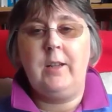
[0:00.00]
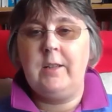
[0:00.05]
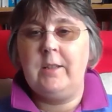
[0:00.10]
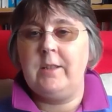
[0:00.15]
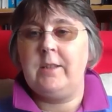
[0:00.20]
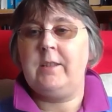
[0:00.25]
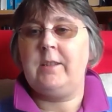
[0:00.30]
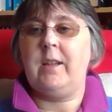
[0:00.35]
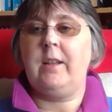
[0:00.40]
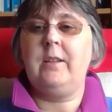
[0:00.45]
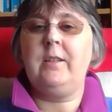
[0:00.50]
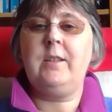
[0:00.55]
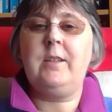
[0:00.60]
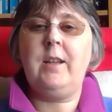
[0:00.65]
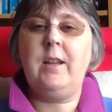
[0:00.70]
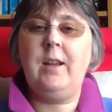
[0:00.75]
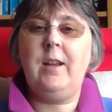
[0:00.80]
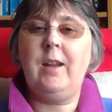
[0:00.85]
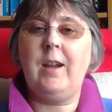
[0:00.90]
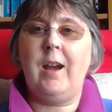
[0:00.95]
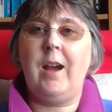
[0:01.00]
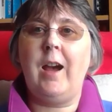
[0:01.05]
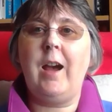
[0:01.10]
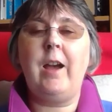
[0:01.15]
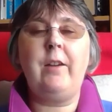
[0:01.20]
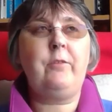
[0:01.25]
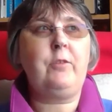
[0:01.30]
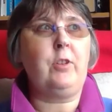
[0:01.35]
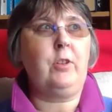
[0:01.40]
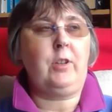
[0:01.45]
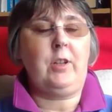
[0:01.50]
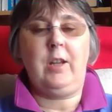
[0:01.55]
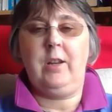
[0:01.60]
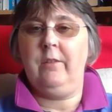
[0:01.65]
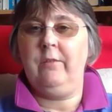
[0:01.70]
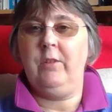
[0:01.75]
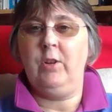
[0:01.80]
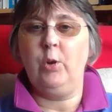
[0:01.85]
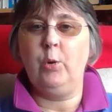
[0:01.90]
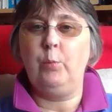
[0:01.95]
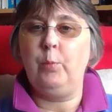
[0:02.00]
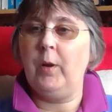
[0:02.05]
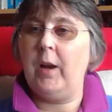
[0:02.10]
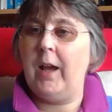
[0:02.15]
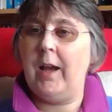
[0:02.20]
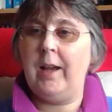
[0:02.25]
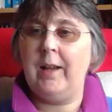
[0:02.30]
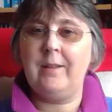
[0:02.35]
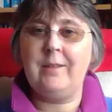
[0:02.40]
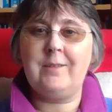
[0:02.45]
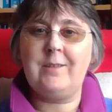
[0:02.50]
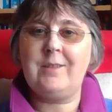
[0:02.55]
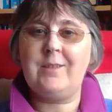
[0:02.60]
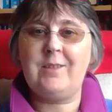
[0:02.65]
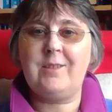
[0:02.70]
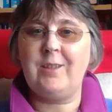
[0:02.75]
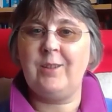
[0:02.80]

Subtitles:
Sunday, I've got kind of no plans.